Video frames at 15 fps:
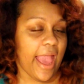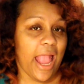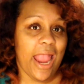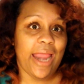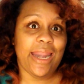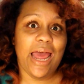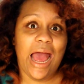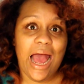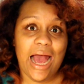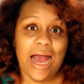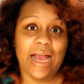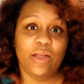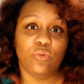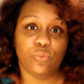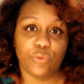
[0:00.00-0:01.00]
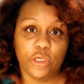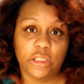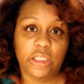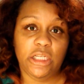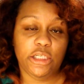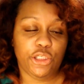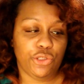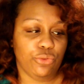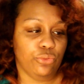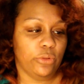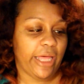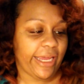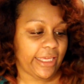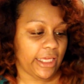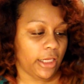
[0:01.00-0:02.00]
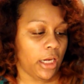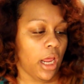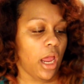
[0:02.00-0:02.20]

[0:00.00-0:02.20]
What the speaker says: and I really do like it.